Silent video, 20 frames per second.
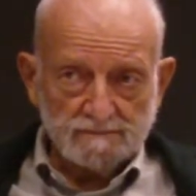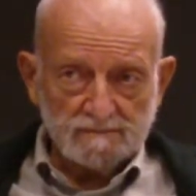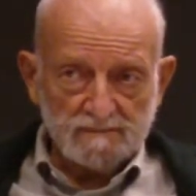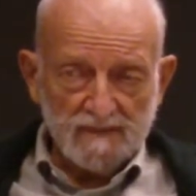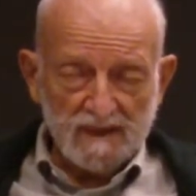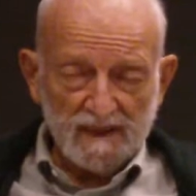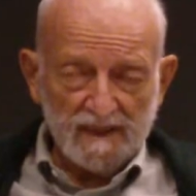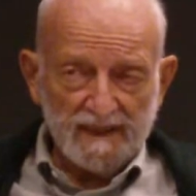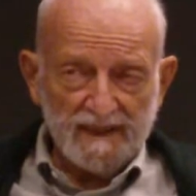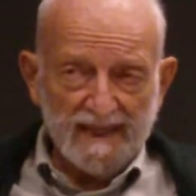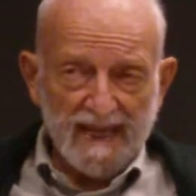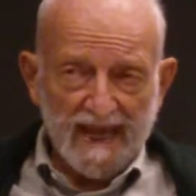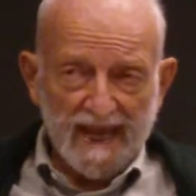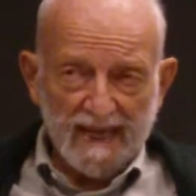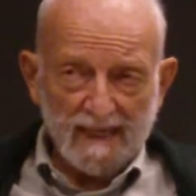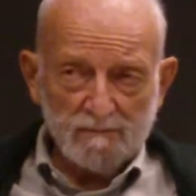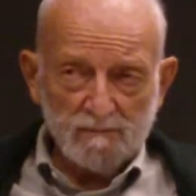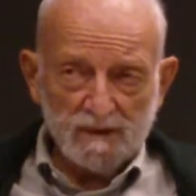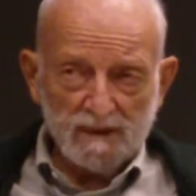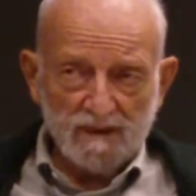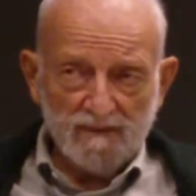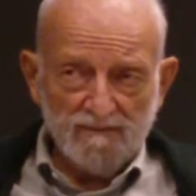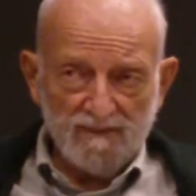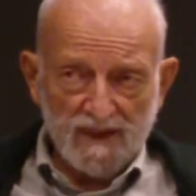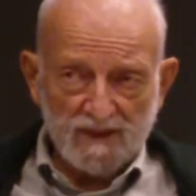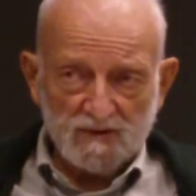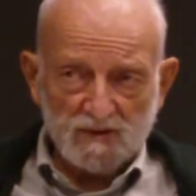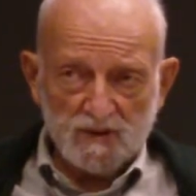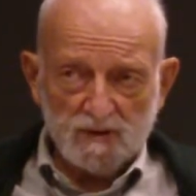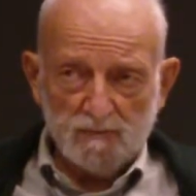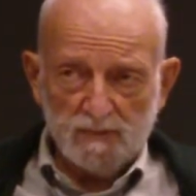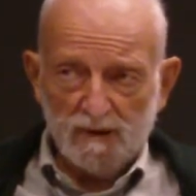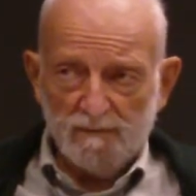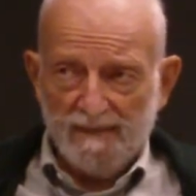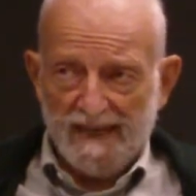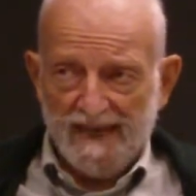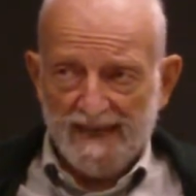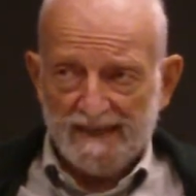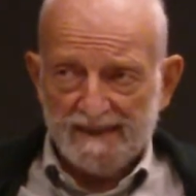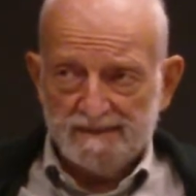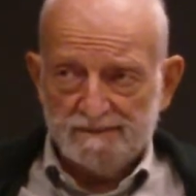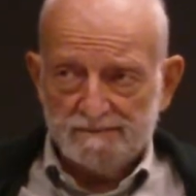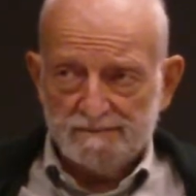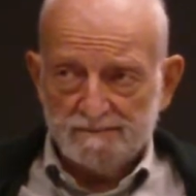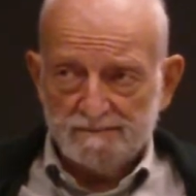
They'll eat animal and vegetable matter.